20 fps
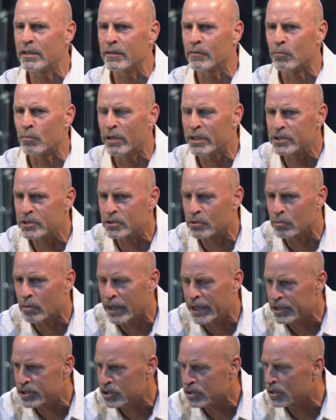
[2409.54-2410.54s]
to the
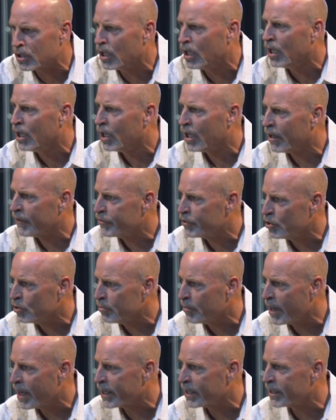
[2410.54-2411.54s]
restoration of
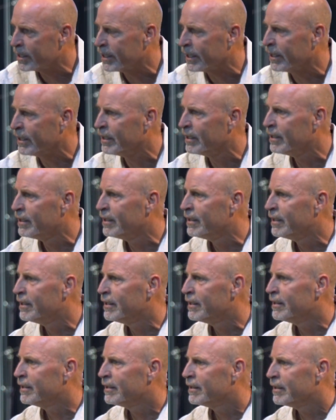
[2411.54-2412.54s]
humanity.
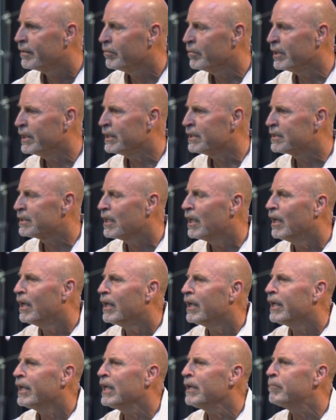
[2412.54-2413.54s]
Means
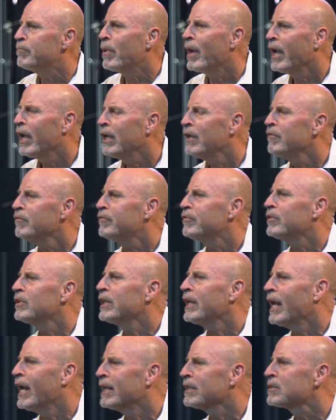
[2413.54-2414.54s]
he
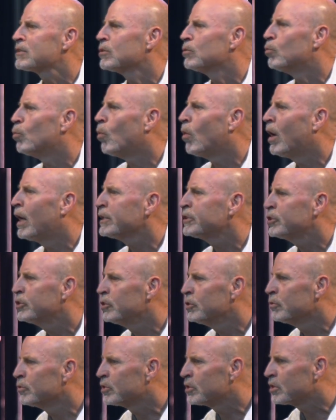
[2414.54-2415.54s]
painfully has to
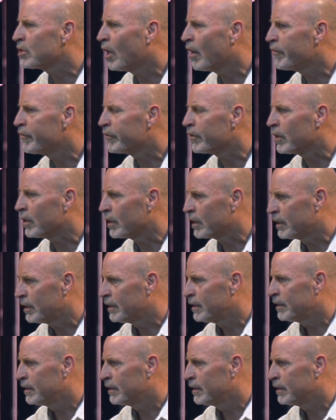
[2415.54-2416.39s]
watch you suffer.